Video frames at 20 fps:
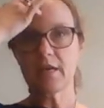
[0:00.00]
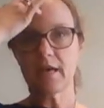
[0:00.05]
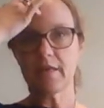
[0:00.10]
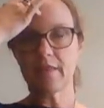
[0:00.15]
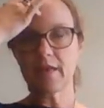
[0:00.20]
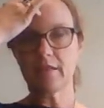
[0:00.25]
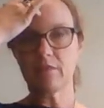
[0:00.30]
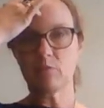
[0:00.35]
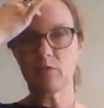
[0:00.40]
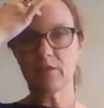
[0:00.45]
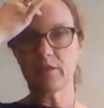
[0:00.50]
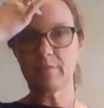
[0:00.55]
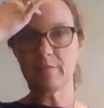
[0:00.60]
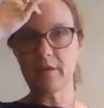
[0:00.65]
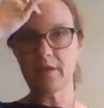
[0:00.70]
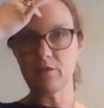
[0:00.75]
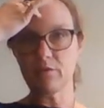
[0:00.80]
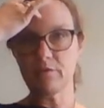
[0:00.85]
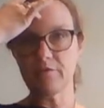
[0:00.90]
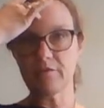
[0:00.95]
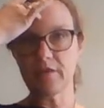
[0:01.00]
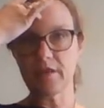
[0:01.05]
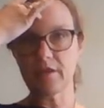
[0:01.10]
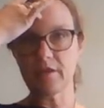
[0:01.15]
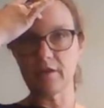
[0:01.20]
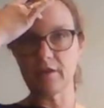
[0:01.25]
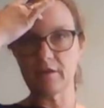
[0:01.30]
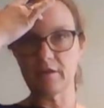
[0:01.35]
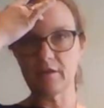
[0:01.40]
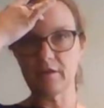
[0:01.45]
And then with the middle
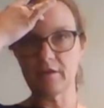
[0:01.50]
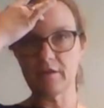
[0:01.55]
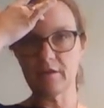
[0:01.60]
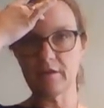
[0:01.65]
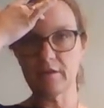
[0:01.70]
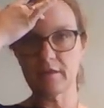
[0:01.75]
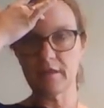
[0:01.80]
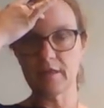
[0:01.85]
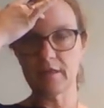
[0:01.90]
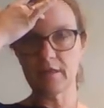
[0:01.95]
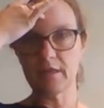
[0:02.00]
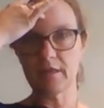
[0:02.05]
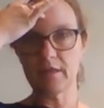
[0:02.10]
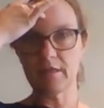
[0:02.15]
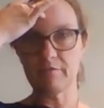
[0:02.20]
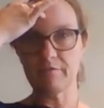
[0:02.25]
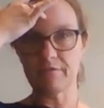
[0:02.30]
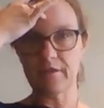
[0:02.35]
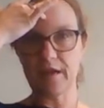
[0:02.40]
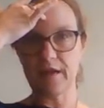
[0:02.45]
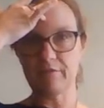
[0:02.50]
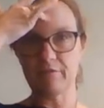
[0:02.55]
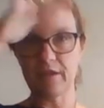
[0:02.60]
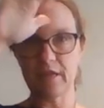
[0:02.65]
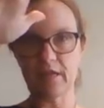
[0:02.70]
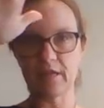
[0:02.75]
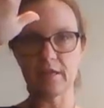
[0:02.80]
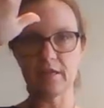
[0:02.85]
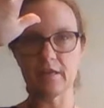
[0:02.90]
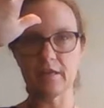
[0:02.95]
finger, okay, and the 5
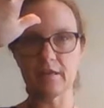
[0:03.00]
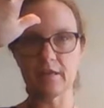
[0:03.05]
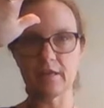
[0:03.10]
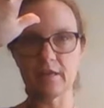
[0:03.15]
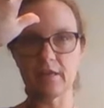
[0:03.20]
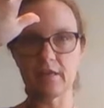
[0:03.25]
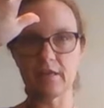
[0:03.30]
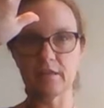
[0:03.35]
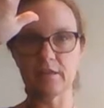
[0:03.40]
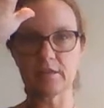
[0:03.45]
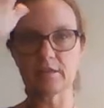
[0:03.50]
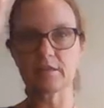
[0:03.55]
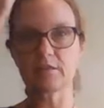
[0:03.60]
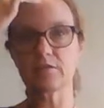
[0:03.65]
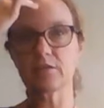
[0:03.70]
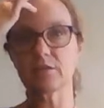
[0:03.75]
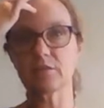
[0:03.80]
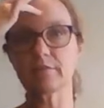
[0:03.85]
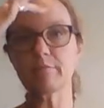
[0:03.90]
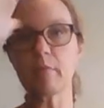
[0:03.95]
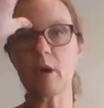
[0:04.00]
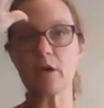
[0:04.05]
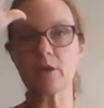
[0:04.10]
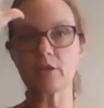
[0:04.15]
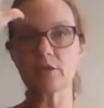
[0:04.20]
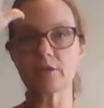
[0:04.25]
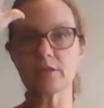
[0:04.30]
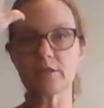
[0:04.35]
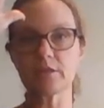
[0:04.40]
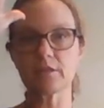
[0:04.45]
hand, it's
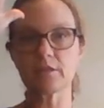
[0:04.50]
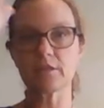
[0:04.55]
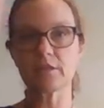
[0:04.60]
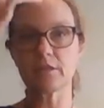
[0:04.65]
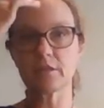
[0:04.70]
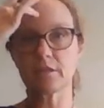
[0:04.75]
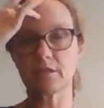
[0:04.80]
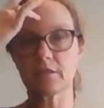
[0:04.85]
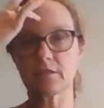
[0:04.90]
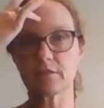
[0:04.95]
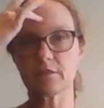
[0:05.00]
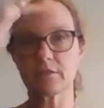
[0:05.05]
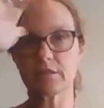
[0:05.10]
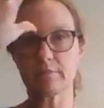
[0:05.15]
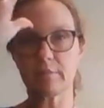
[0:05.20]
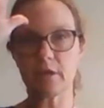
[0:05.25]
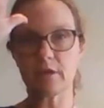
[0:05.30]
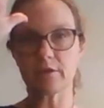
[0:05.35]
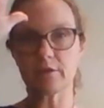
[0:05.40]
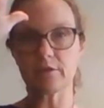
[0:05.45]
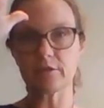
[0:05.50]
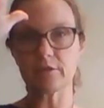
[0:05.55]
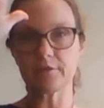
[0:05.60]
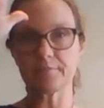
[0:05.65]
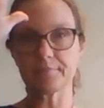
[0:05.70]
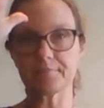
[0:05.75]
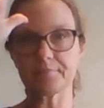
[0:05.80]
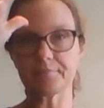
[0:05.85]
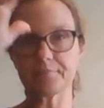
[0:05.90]
smart. Smart.